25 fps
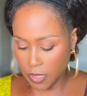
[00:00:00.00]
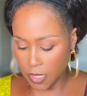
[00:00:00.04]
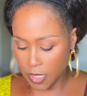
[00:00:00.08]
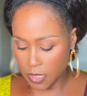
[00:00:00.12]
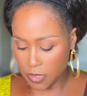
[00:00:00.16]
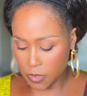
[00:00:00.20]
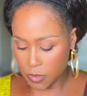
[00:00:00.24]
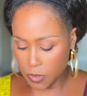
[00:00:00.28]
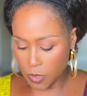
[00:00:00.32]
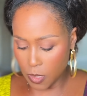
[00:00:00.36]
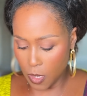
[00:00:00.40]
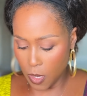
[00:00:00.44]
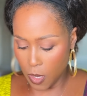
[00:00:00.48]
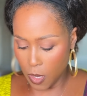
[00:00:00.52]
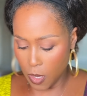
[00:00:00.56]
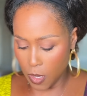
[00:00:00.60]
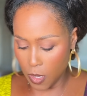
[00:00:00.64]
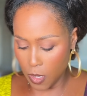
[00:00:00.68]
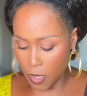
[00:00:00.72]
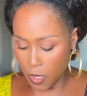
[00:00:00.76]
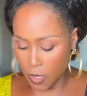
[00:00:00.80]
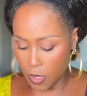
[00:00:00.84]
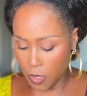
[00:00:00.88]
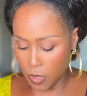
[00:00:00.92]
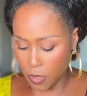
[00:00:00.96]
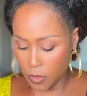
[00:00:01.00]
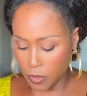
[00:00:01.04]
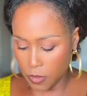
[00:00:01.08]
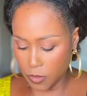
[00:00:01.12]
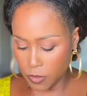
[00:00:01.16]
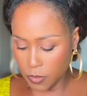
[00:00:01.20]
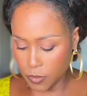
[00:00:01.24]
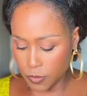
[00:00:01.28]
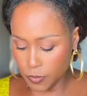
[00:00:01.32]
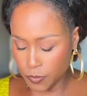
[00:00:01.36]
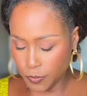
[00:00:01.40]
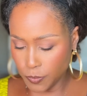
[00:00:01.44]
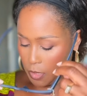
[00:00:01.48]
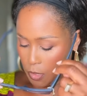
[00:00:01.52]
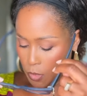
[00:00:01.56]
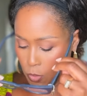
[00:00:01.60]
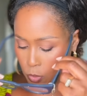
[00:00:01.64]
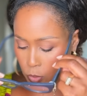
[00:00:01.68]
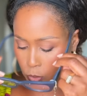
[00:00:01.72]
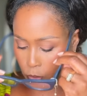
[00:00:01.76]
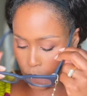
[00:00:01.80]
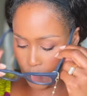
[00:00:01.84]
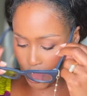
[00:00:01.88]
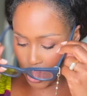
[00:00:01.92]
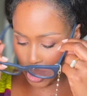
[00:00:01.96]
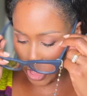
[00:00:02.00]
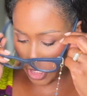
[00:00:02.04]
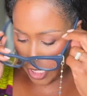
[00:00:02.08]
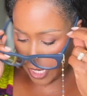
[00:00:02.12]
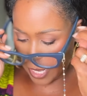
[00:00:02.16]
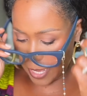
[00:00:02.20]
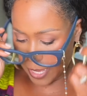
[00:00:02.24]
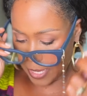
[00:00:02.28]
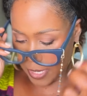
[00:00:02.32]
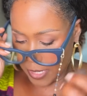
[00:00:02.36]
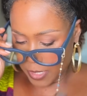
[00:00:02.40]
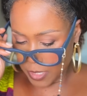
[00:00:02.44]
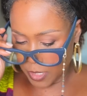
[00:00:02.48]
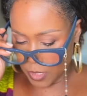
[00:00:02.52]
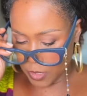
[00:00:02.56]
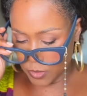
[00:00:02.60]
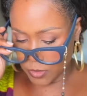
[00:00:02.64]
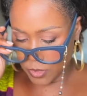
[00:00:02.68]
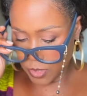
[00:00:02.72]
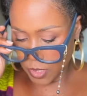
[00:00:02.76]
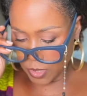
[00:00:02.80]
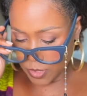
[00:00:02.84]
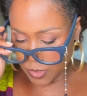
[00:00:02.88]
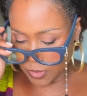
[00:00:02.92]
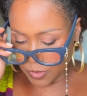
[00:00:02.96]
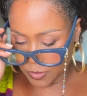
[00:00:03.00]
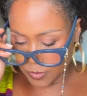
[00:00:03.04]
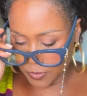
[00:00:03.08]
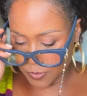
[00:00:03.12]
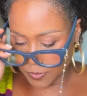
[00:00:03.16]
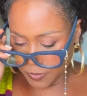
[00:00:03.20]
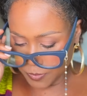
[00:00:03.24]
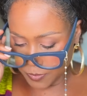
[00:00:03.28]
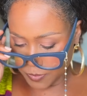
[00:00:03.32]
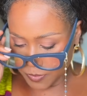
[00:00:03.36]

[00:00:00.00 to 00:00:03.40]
It's called, oh, child, hold on.